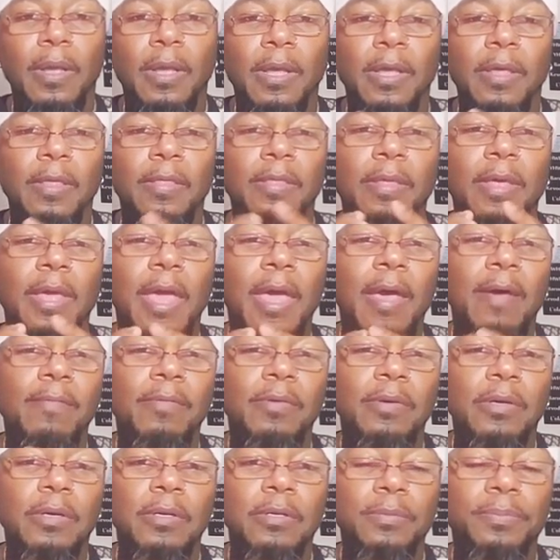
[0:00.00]
and then have
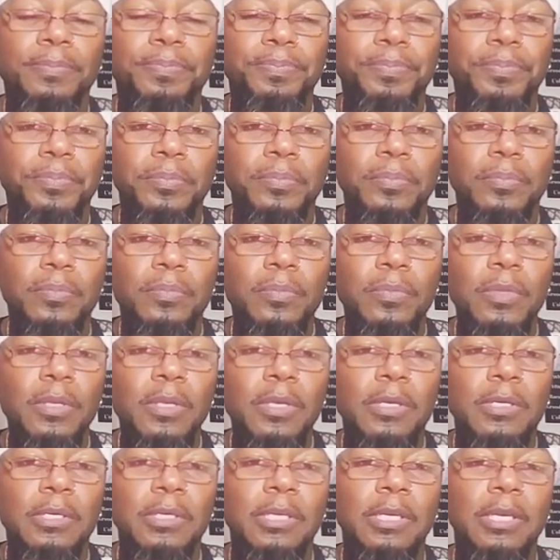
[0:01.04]
a
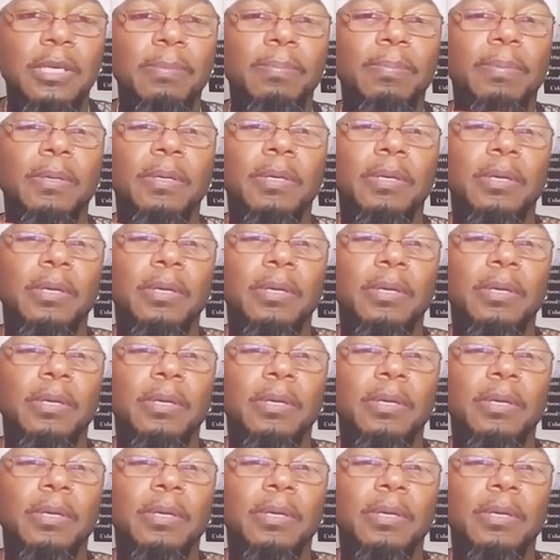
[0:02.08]
deep